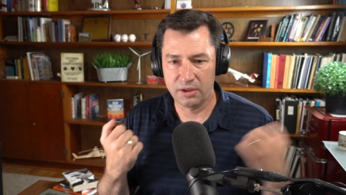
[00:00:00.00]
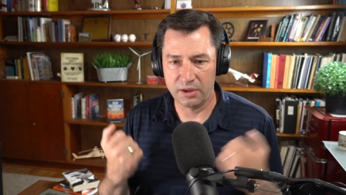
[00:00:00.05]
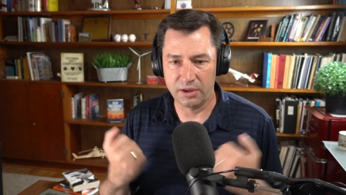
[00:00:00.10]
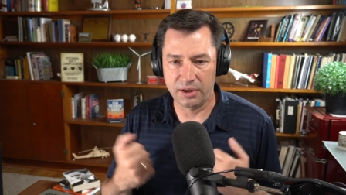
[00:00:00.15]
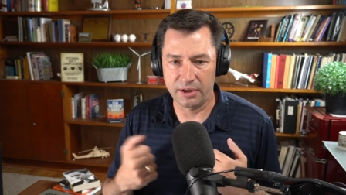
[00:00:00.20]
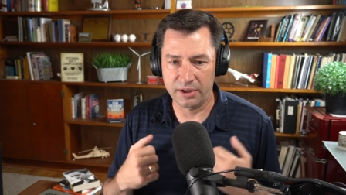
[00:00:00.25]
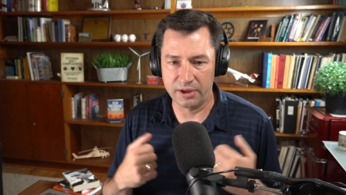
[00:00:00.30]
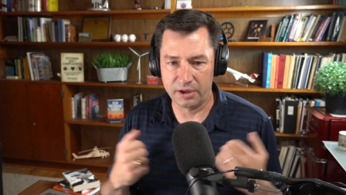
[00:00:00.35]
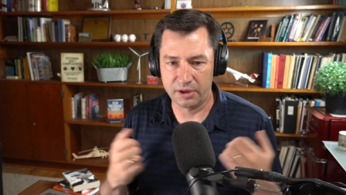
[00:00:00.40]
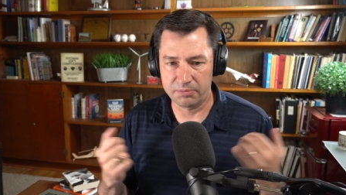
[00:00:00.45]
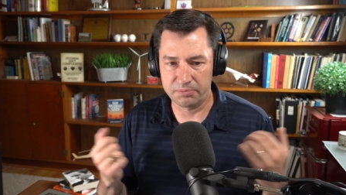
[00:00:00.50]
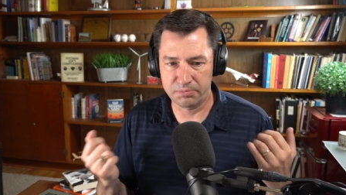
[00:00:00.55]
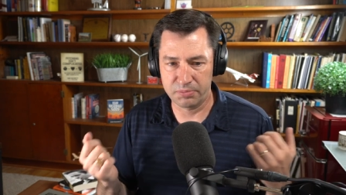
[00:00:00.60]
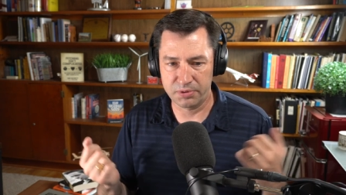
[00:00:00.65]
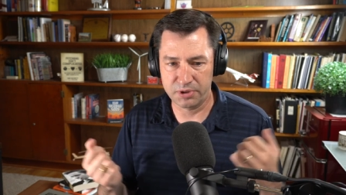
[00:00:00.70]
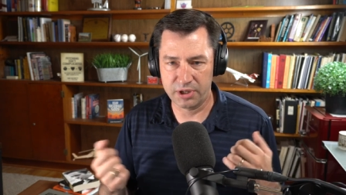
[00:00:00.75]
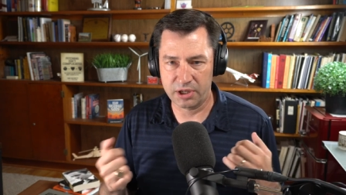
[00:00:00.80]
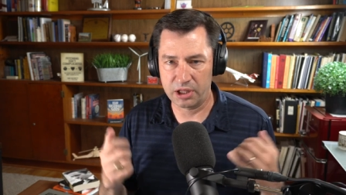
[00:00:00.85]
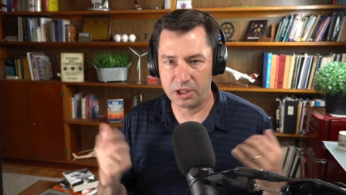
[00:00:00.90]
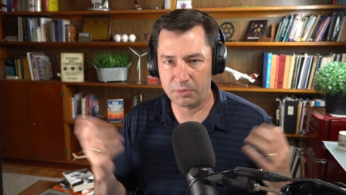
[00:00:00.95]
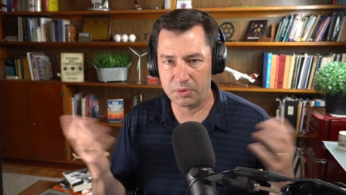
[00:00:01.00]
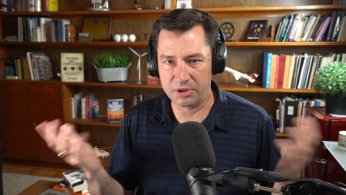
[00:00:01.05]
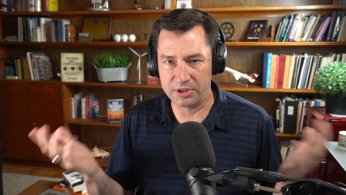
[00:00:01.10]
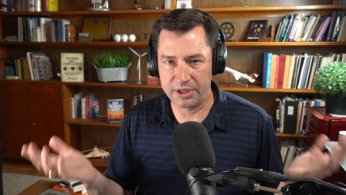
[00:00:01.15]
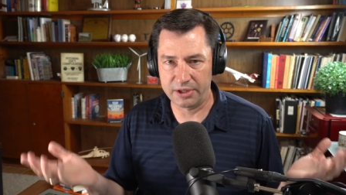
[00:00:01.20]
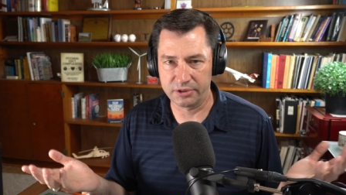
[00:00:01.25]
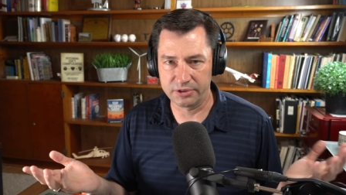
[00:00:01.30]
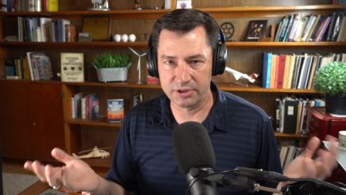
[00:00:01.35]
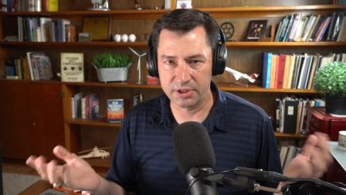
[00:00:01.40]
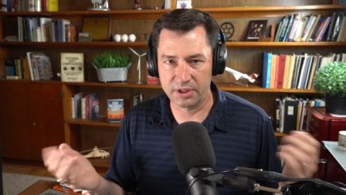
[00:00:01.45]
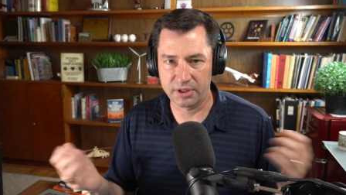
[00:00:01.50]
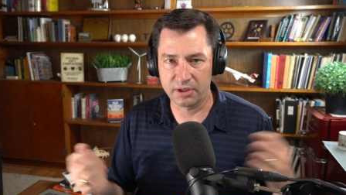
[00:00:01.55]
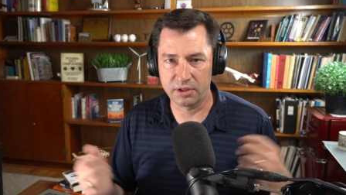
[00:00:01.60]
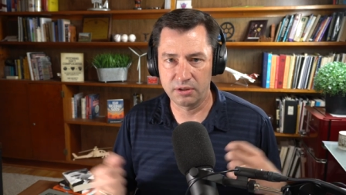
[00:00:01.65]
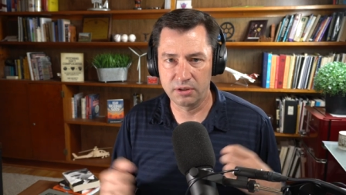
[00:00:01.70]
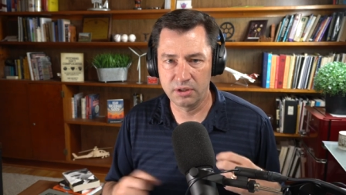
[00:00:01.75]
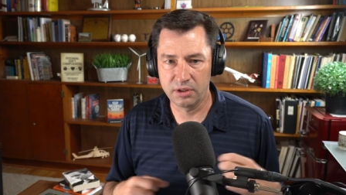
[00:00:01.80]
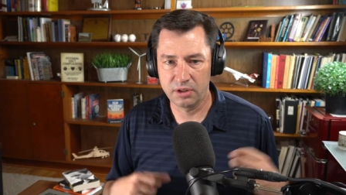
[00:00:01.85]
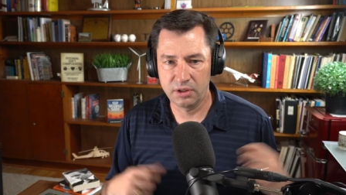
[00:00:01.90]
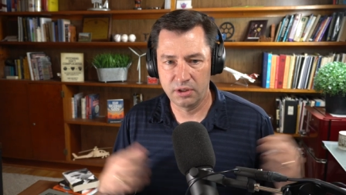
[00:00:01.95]
uh, particularly with
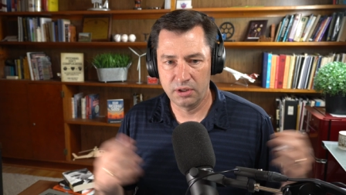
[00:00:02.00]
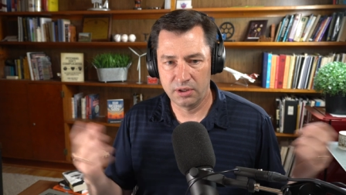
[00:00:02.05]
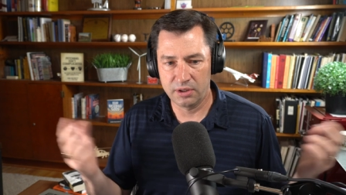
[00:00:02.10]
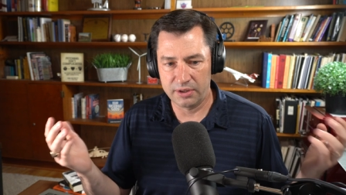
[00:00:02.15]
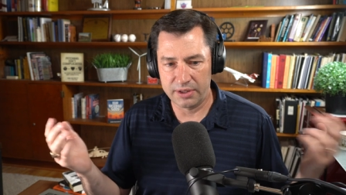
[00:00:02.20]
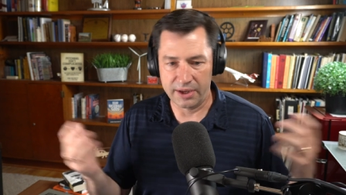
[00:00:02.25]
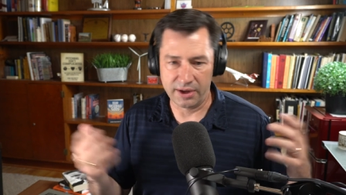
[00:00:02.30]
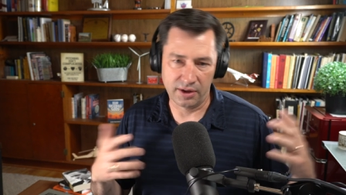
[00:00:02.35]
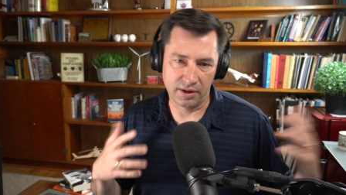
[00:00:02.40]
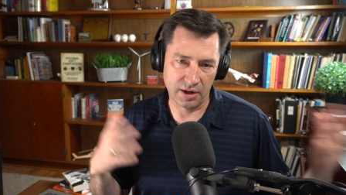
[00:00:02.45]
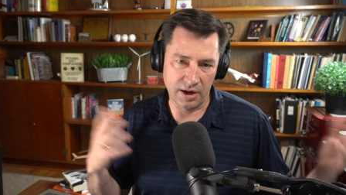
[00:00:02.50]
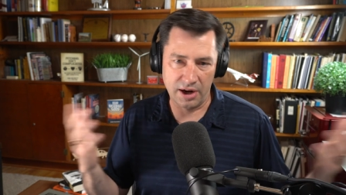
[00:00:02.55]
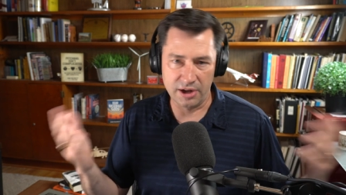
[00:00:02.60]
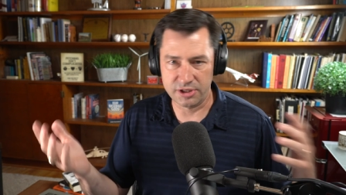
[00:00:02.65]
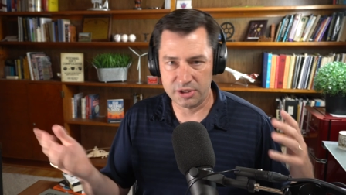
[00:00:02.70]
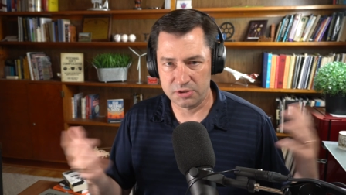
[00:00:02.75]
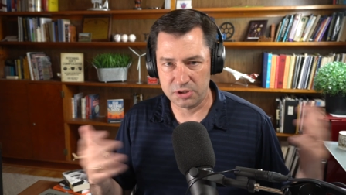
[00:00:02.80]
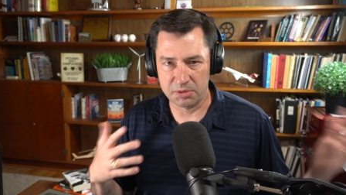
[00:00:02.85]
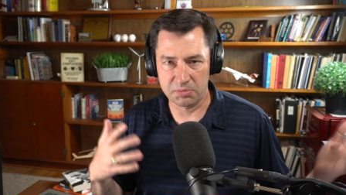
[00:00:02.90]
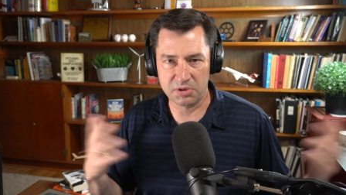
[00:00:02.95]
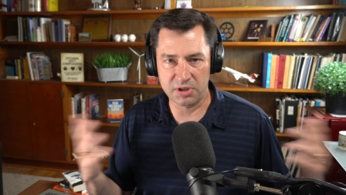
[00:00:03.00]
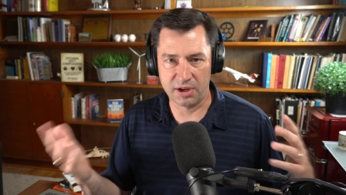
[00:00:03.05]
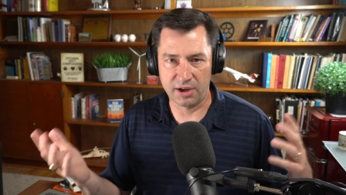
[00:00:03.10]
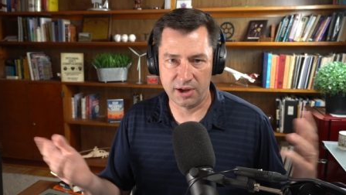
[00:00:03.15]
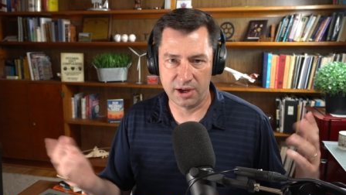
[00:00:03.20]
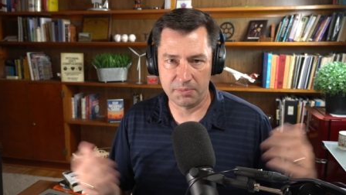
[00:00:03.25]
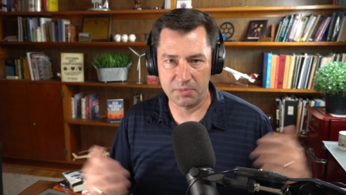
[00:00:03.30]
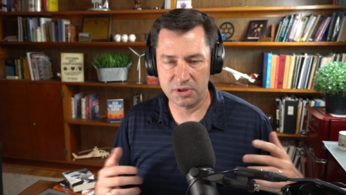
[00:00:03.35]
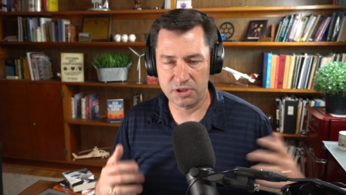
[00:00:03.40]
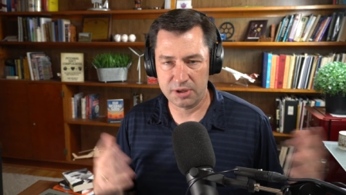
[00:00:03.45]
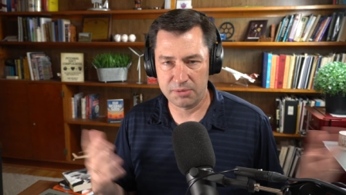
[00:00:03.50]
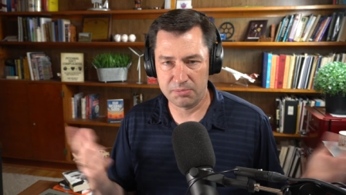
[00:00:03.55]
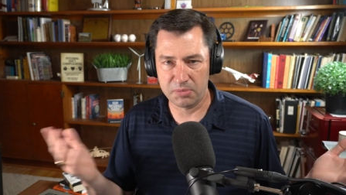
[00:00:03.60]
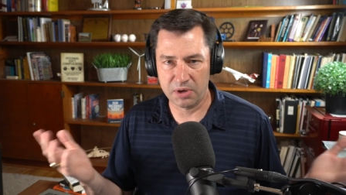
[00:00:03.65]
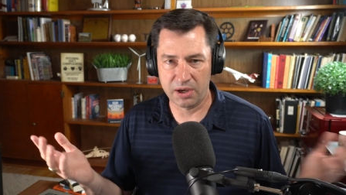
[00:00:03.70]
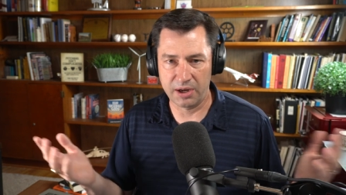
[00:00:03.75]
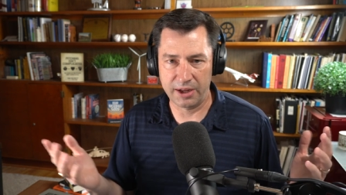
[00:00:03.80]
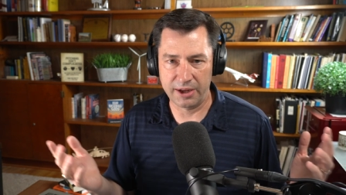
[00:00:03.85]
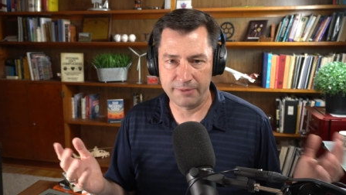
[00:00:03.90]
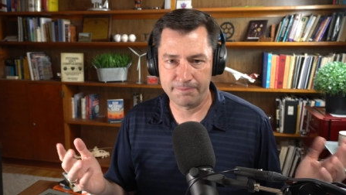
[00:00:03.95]
Delta, and that cost them some time and some
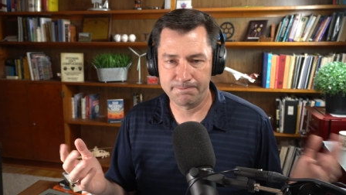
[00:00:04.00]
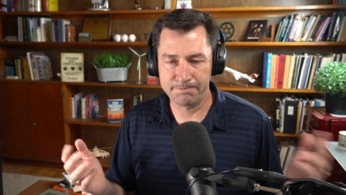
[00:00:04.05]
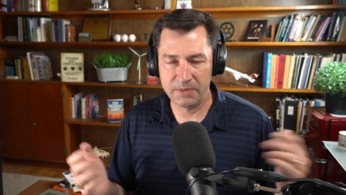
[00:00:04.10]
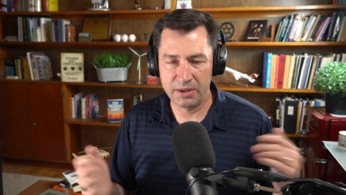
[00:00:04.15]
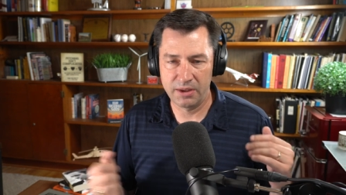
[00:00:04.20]
money.